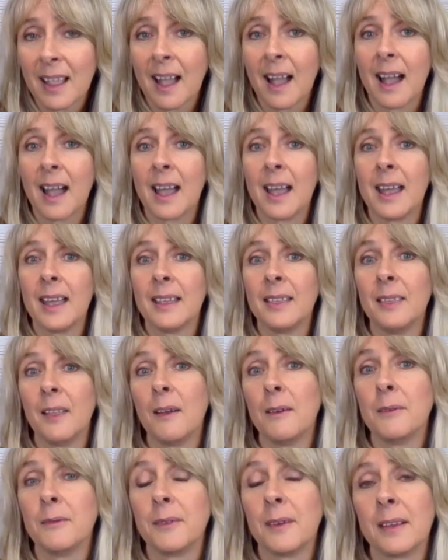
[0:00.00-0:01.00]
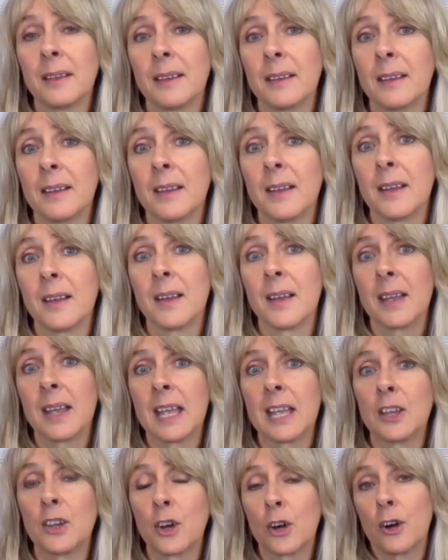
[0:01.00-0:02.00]
I love
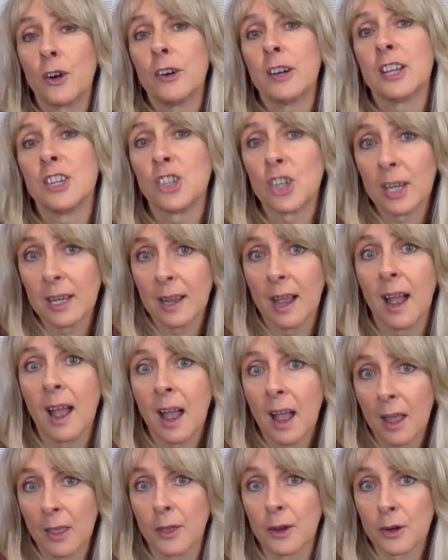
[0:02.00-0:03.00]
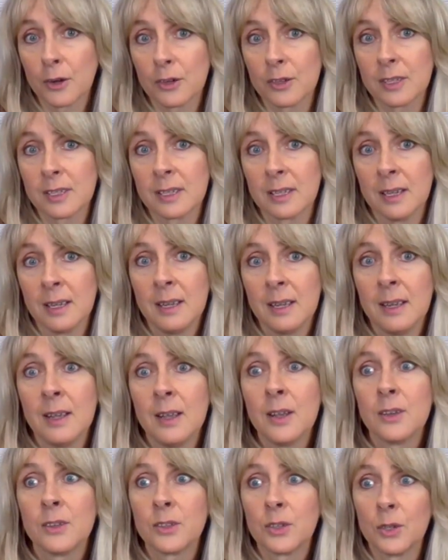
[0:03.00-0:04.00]
encouraging others
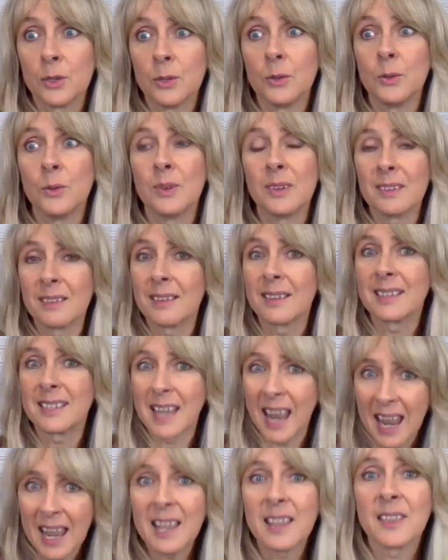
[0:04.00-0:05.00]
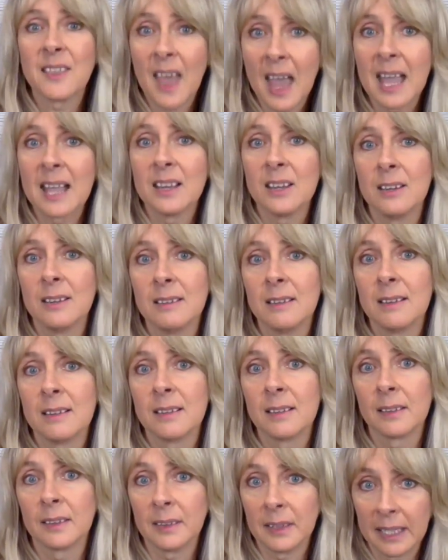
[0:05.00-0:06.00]
to take that
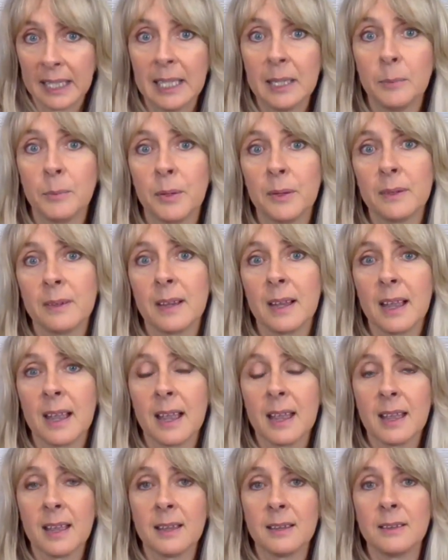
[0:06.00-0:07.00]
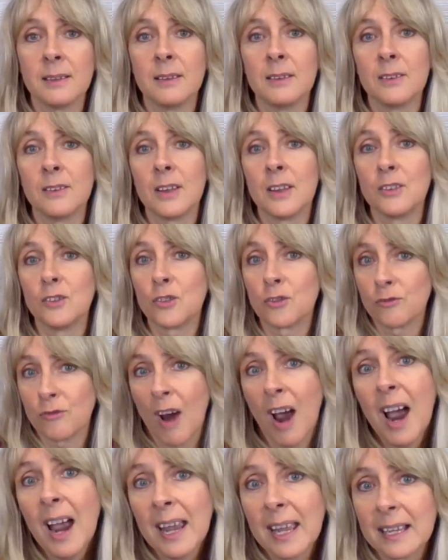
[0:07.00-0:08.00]
leap and
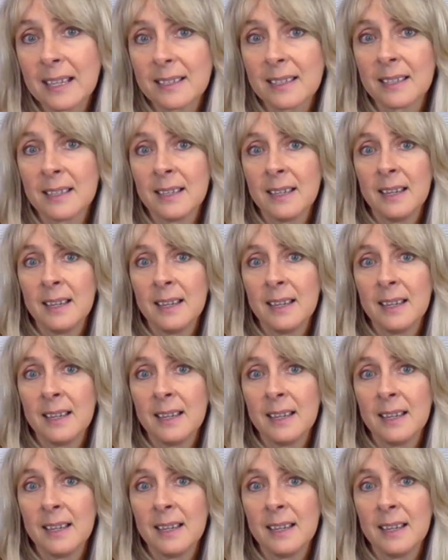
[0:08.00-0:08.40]
try it.